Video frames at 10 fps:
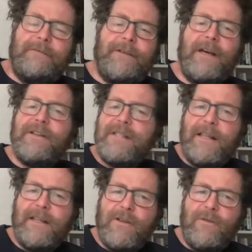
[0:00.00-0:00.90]
if I
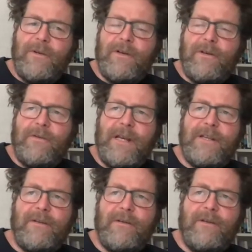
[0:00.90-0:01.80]
understand the cor
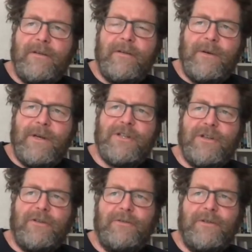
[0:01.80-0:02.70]
correct
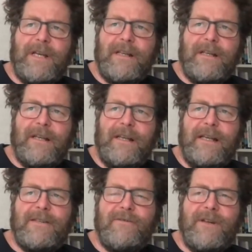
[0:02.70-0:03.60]
question correctly,
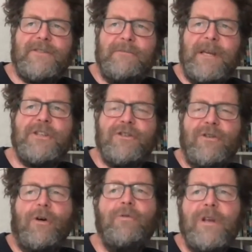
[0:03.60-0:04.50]
is
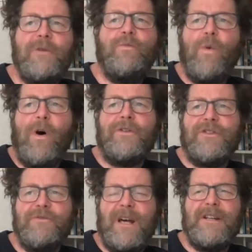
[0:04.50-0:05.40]
transformation only
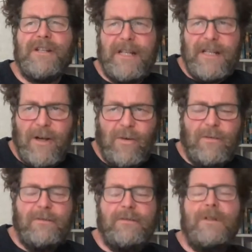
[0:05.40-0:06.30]
one strategy?
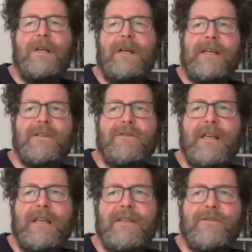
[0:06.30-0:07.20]
No. Is,
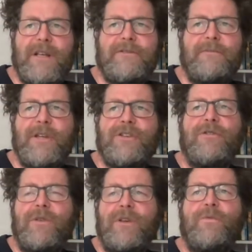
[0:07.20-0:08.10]
tra is
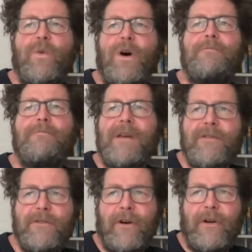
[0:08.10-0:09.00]
transformation only one
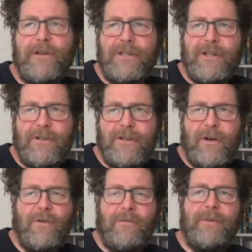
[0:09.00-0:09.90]
methodology?
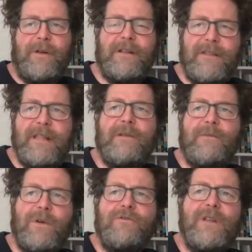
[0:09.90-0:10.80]
No. But I think
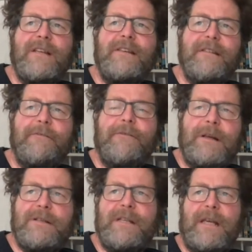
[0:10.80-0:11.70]
that what really
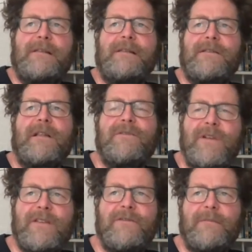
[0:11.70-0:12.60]
differentiates is
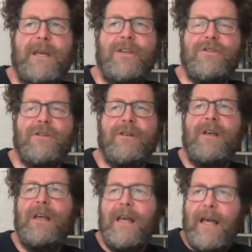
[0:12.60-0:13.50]
that transformation